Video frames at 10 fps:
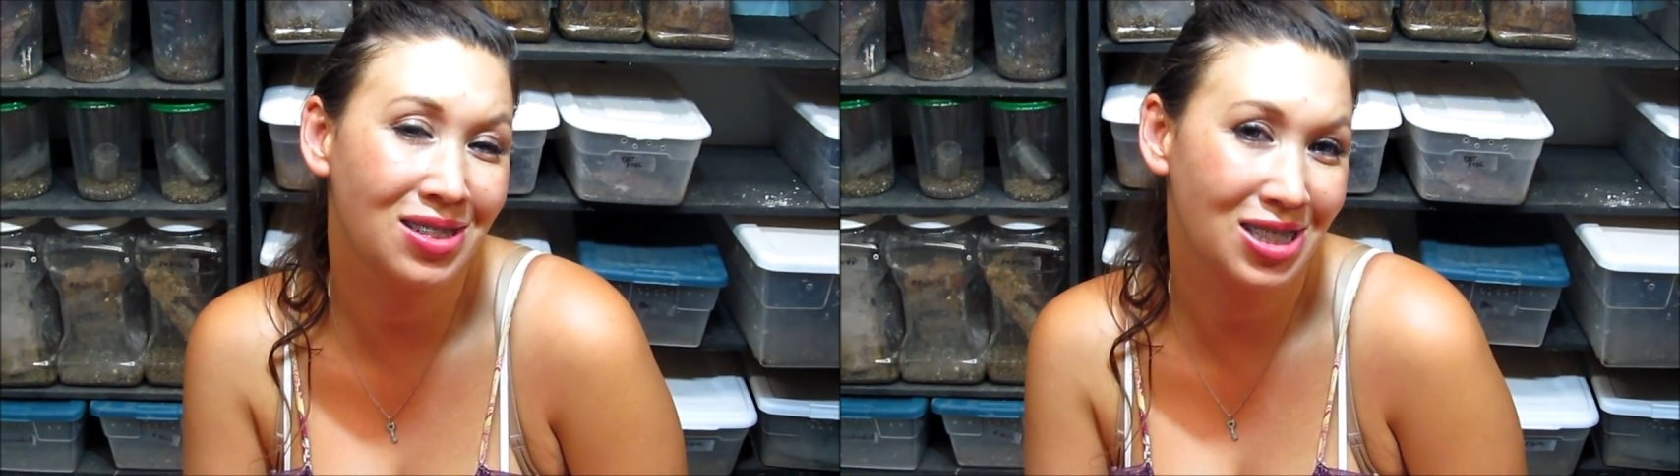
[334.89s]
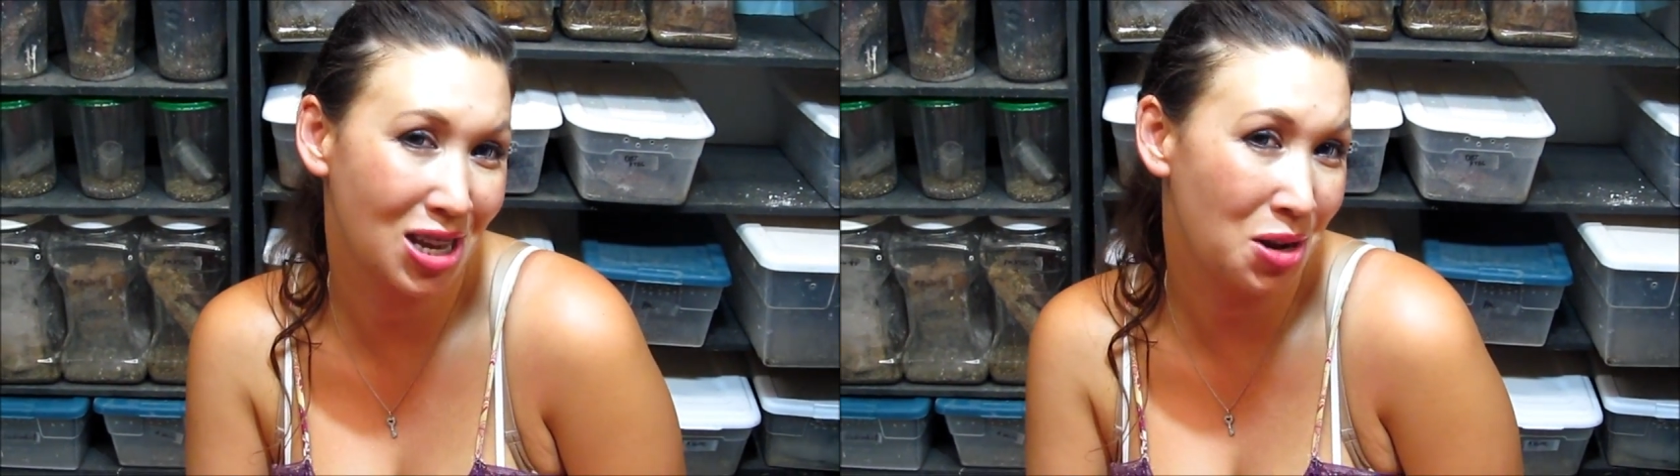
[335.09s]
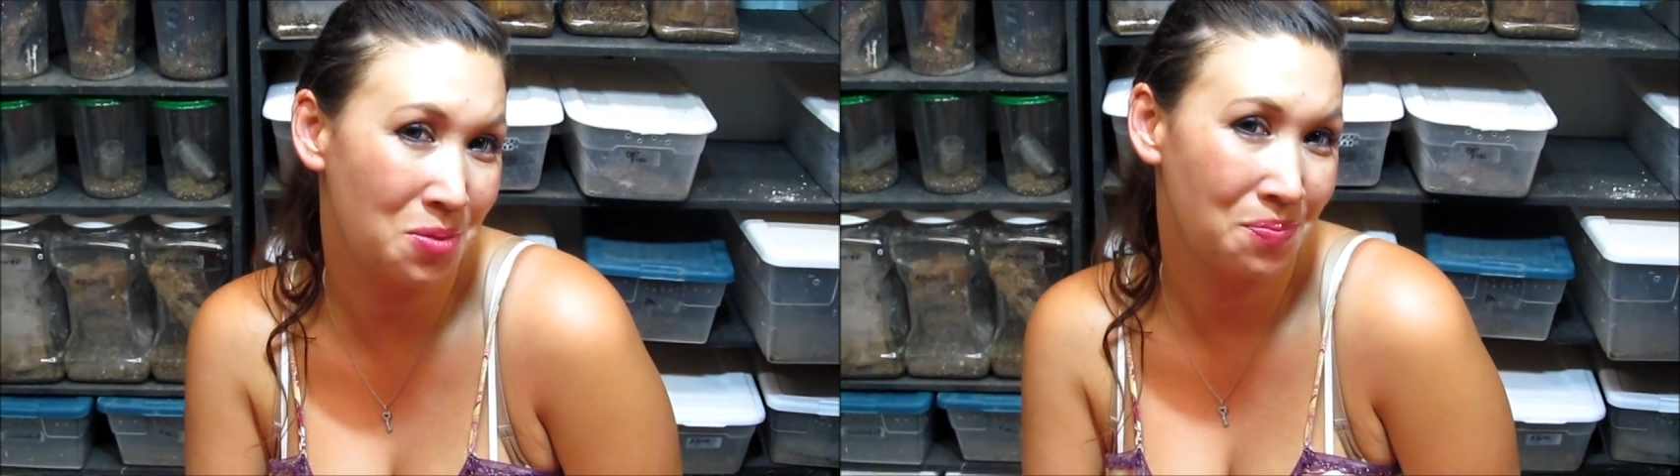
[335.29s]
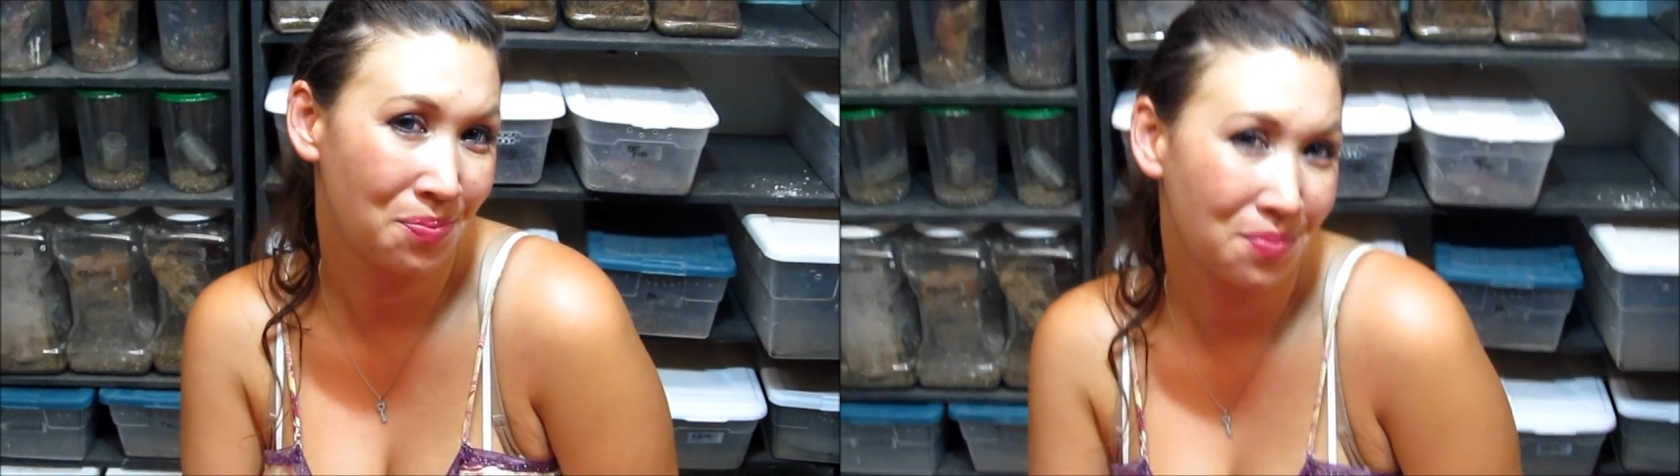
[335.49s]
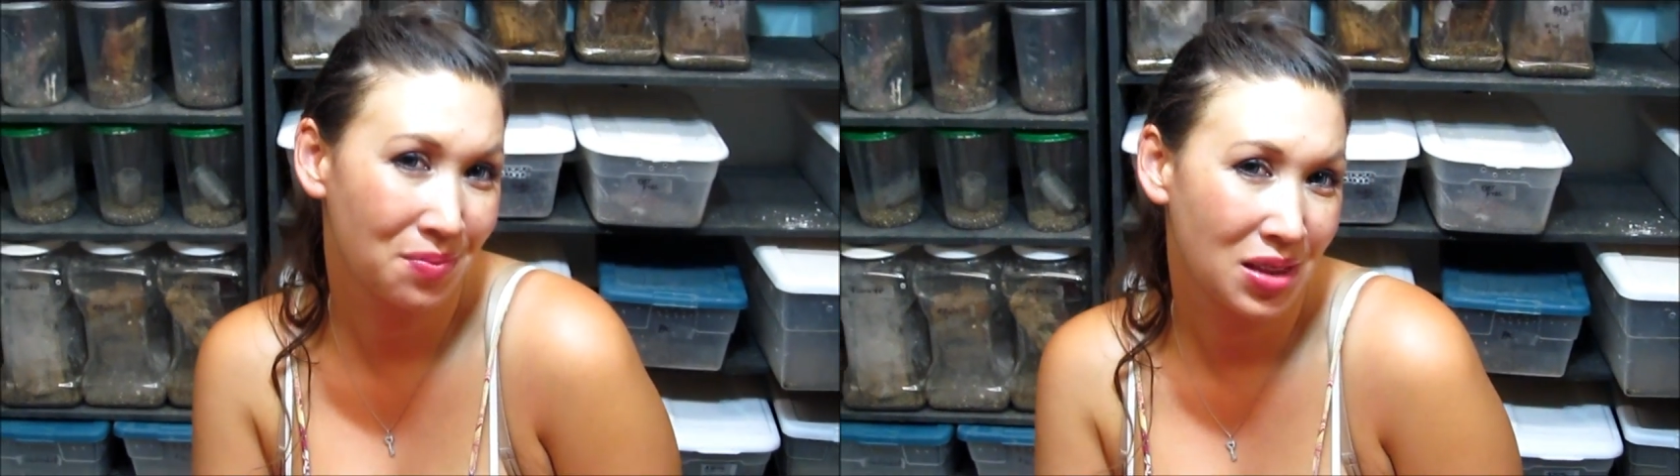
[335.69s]
So
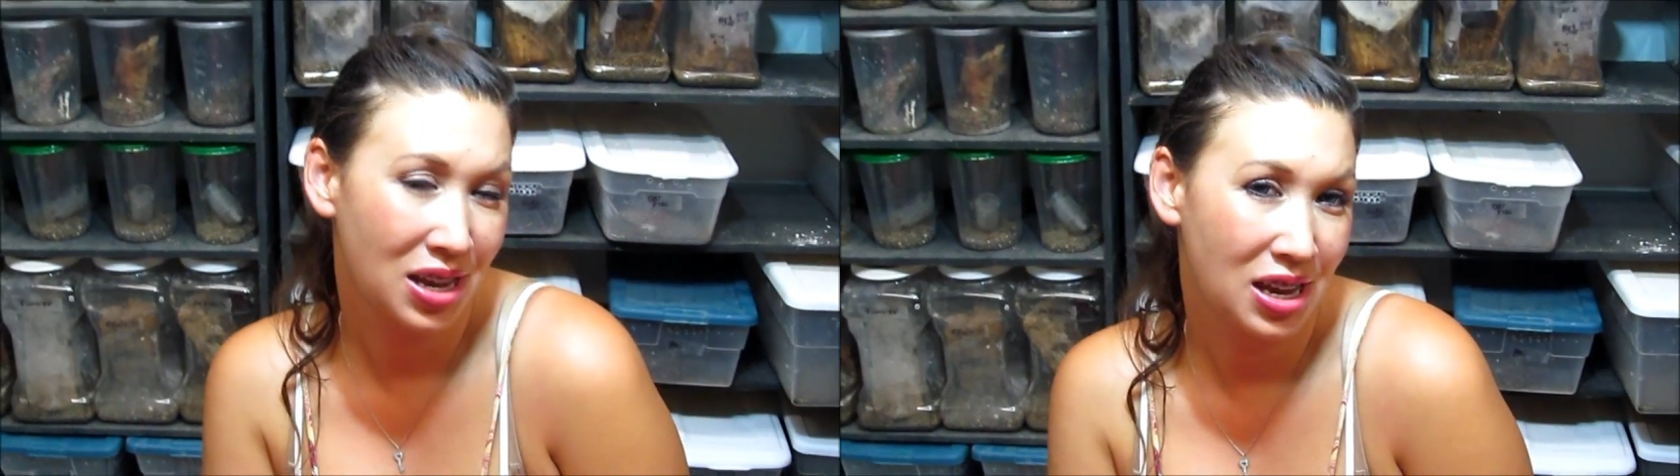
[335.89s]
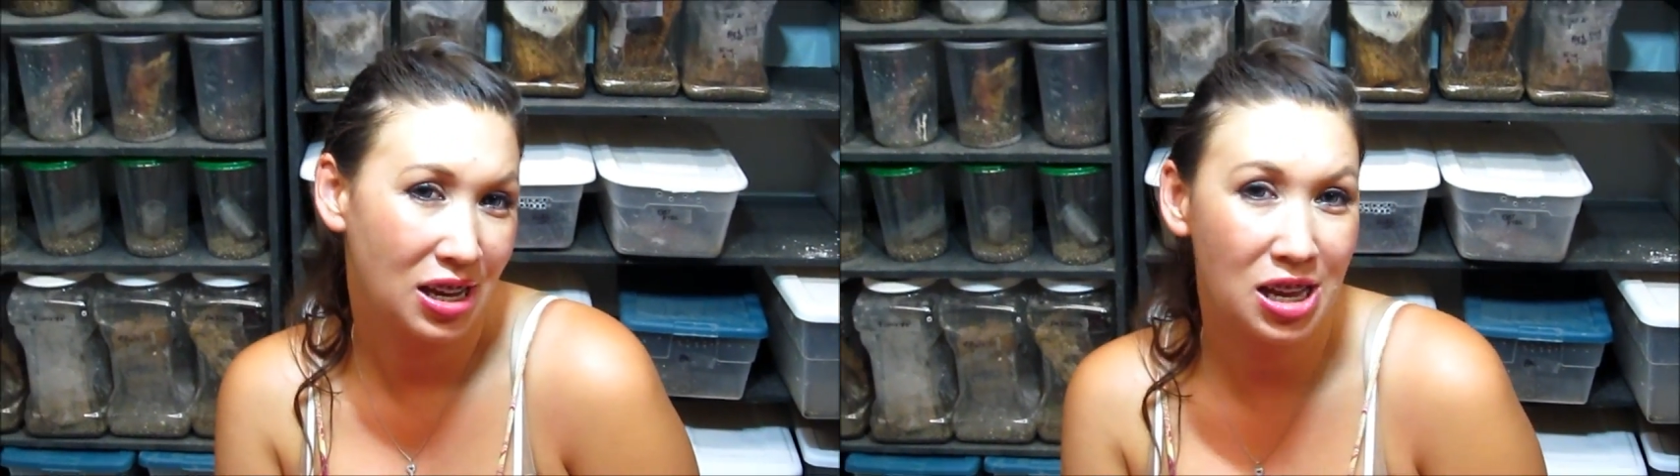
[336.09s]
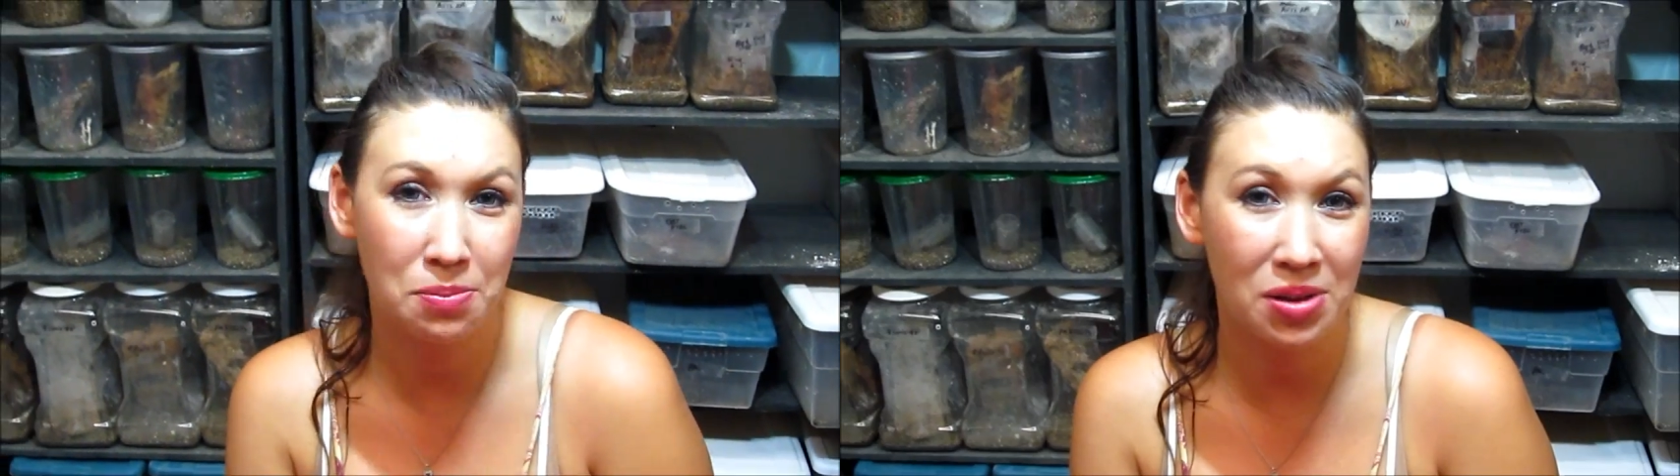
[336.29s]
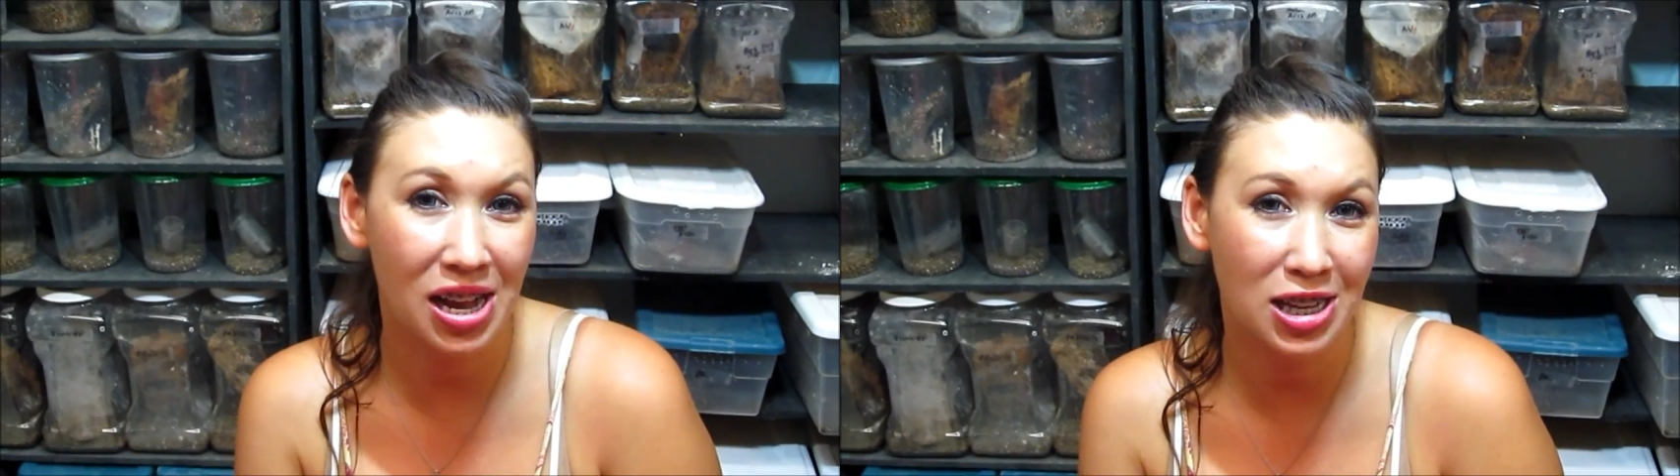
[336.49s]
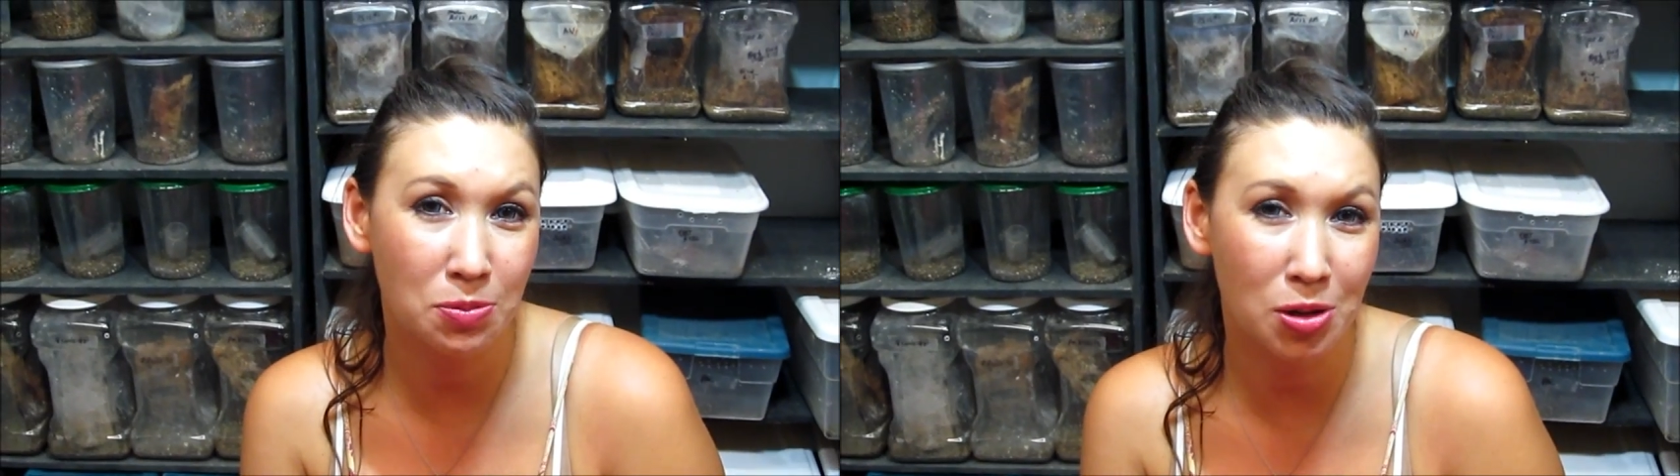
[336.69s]
keep you
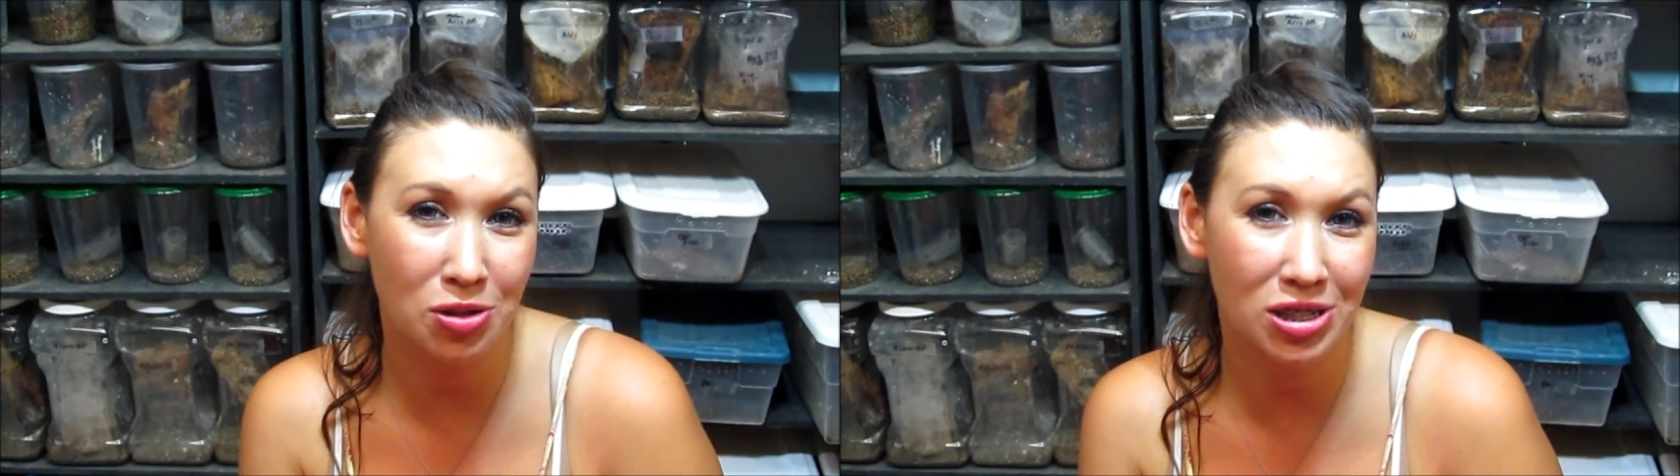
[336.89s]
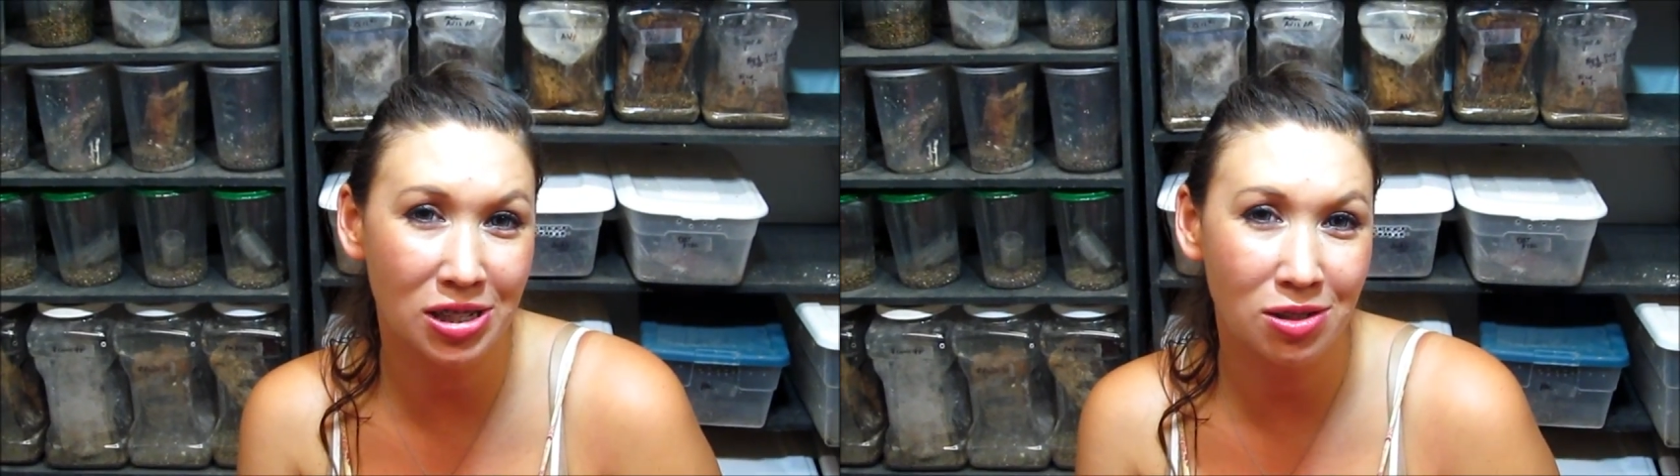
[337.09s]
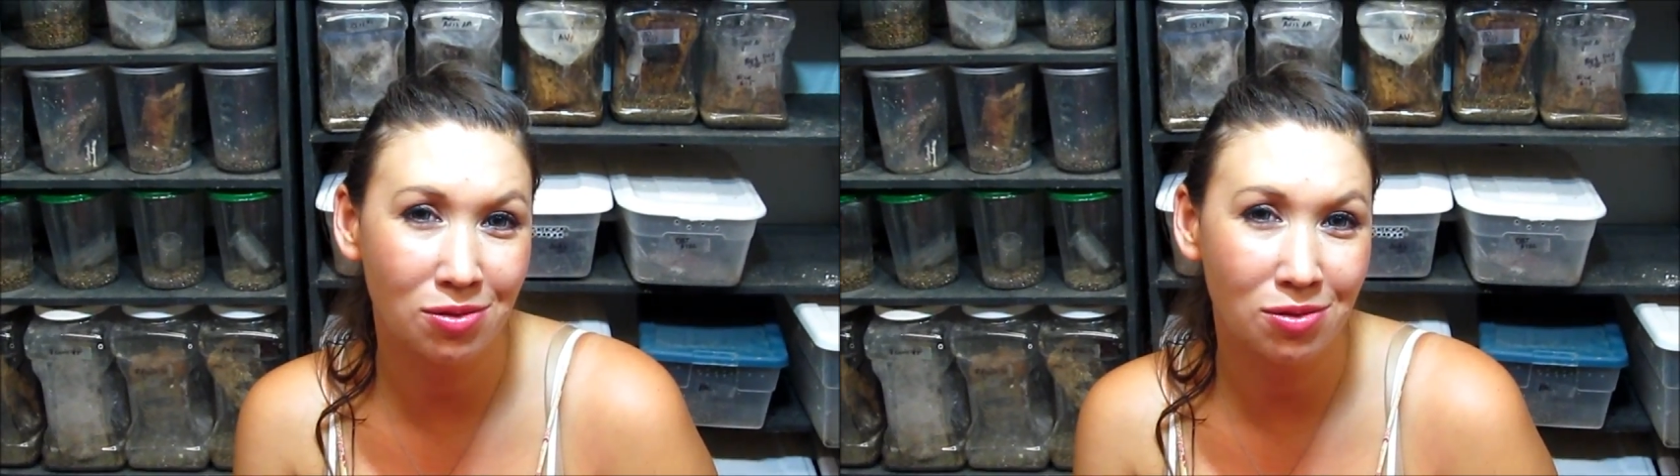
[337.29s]
guys posted.